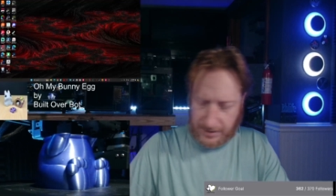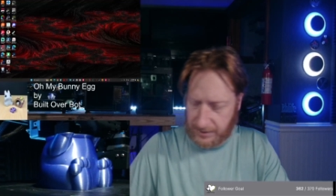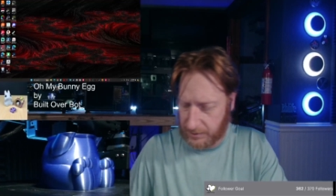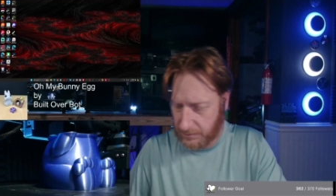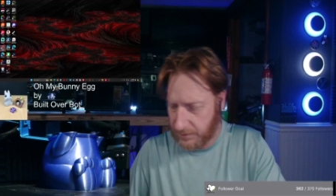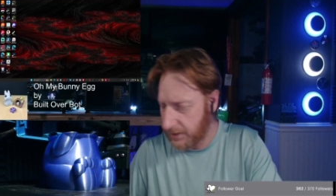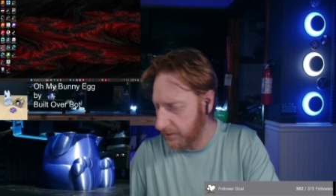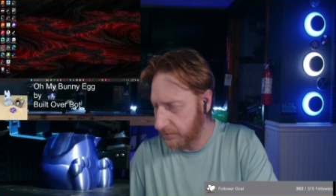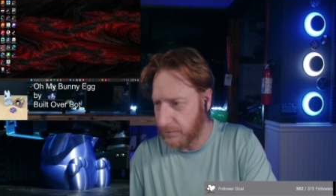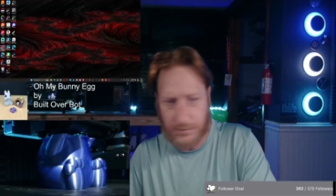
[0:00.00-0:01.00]
And you know what? I
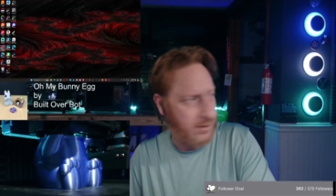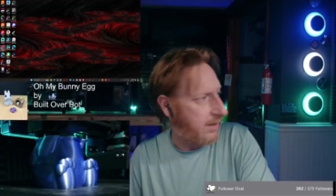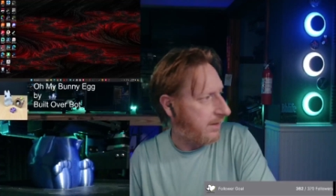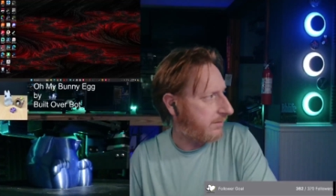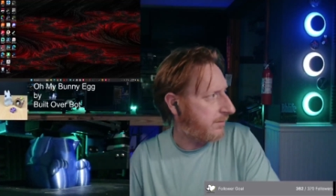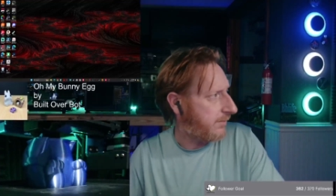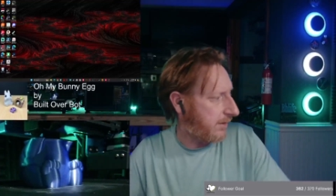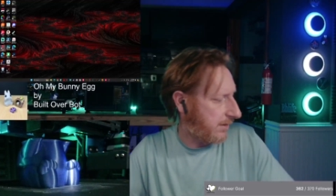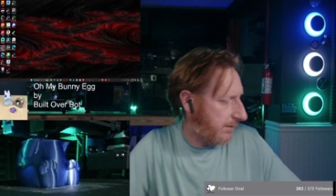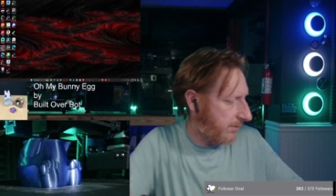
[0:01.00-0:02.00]
just realized
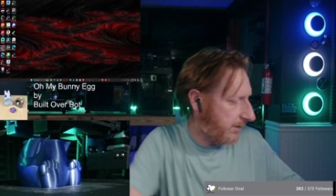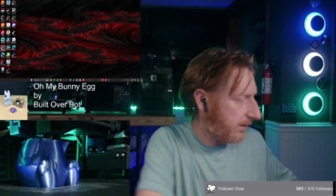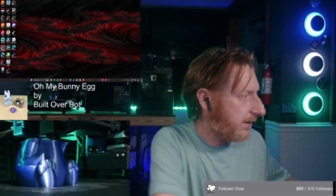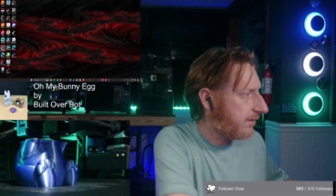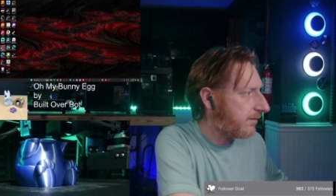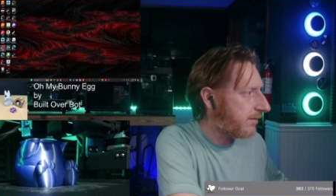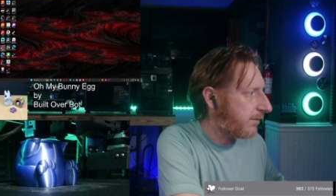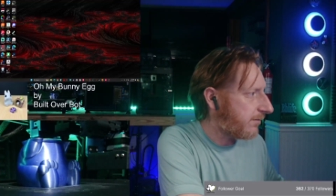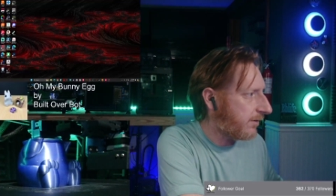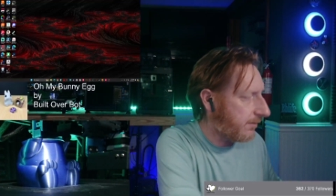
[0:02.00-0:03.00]
something. I wanted to get something
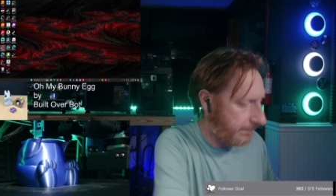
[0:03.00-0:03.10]
for y'all.